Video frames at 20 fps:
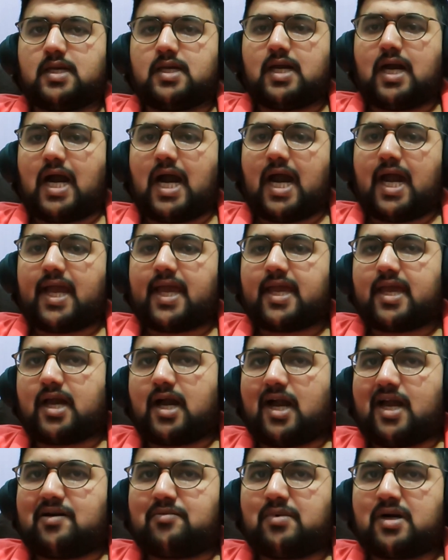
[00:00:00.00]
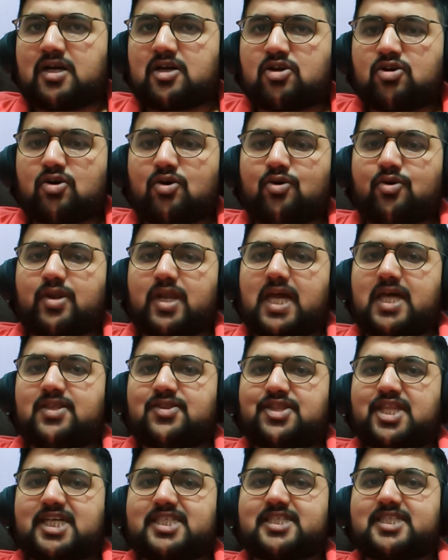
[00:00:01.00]
Hi, I am Ankur,
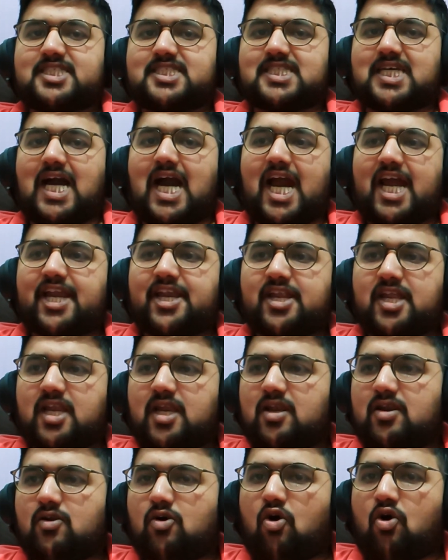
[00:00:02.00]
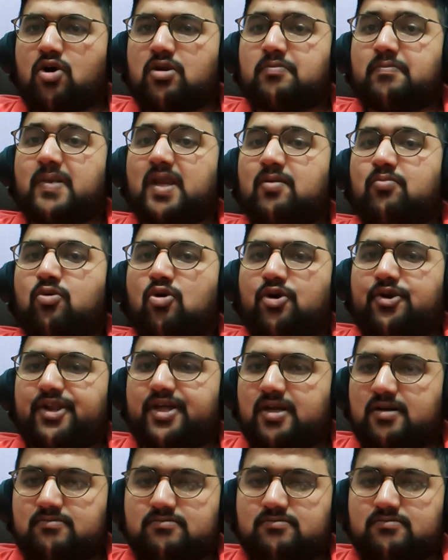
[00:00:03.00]
and this is I-DLE on Billboard.